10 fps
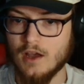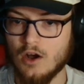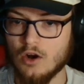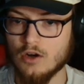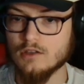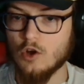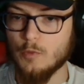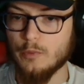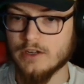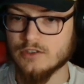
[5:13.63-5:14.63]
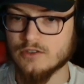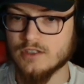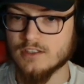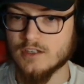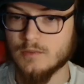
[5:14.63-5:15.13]
our low pressure
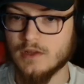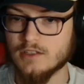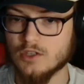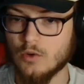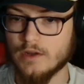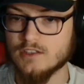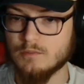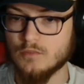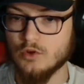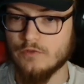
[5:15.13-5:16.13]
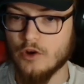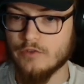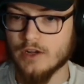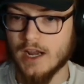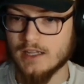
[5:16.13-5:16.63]
system is going to move
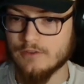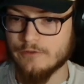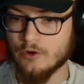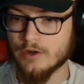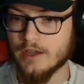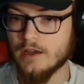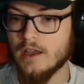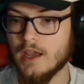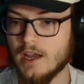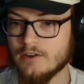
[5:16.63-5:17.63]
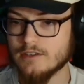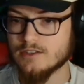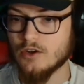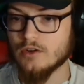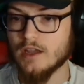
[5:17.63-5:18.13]
over California,
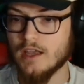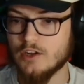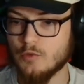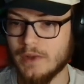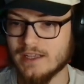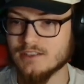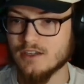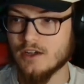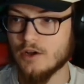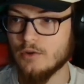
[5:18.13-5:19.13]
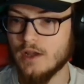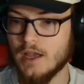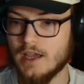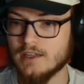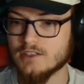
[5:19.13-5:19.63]
Arizona, and New Mexico,
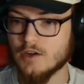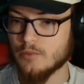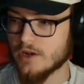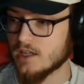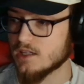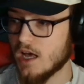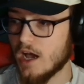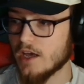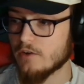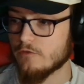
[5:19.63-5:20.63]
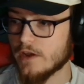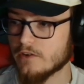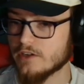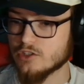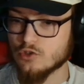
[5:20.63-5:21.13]
and it's going to bring a lot of
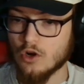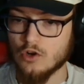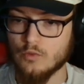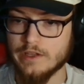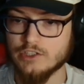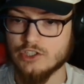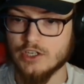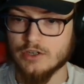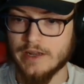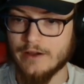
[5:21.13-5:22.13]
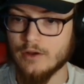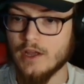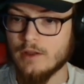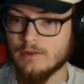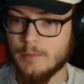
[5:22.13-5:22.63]
very strong wind shear. Now,
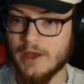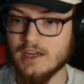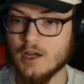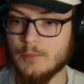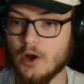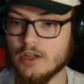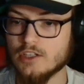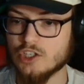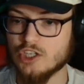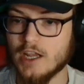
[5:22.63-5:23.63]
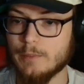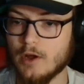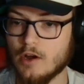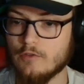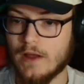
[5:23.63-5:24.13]
depending upon the shape
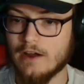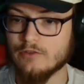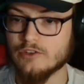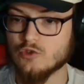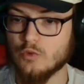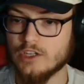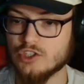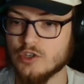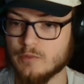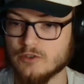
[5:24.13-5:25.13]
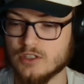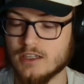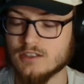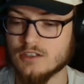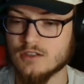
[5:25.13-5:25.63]
of how this wind shear
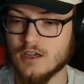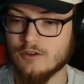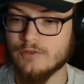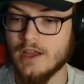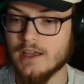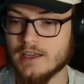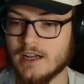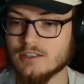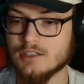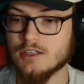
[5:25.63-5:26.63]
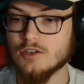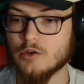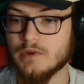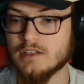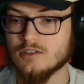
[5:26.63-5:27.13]
presents itself can actually
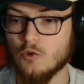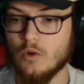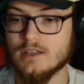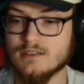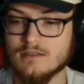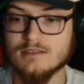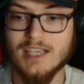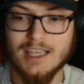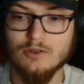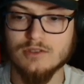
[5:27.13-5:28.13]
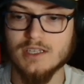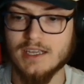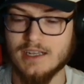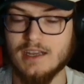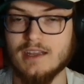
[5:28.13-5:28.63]
determine as to what tilt
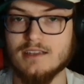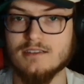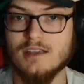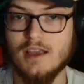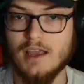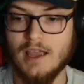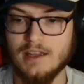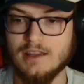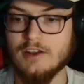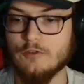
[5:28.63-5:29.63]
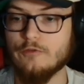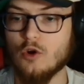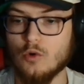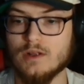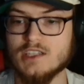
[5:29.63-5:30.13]
it is and
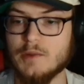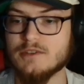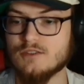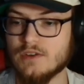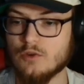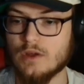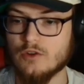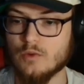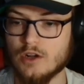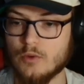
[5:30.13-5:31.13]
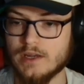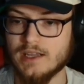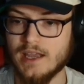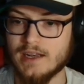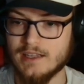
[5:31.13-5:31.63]
therefore what type of severe weather we're going to
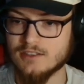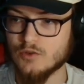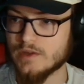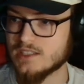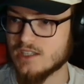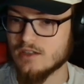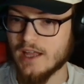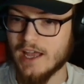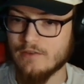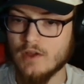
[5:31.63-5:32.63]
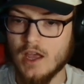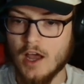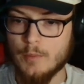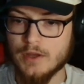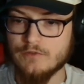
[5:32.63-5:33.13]
get. And so we still have
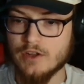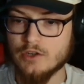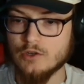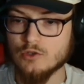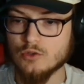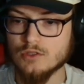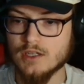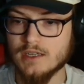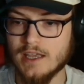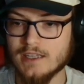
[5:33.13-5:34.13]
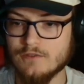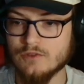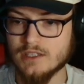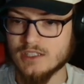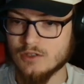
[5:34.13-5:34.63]
a bit of a neutral to
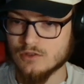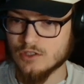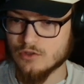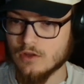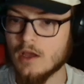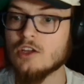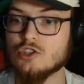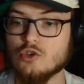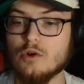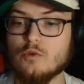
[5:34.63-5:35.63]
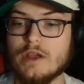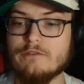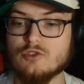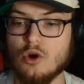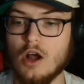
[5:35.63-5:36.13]
negatively tilted
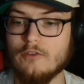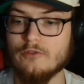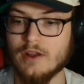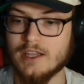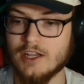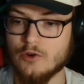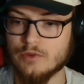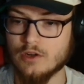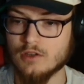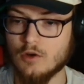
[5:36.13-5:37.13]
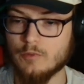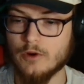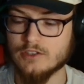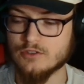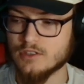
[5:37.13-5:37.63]
shortwave trough right here with our low
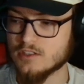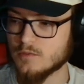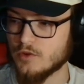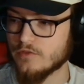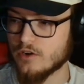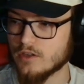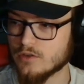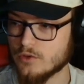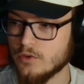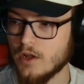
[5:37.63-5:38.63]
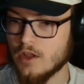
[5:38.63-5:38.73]
pressure system moving on through.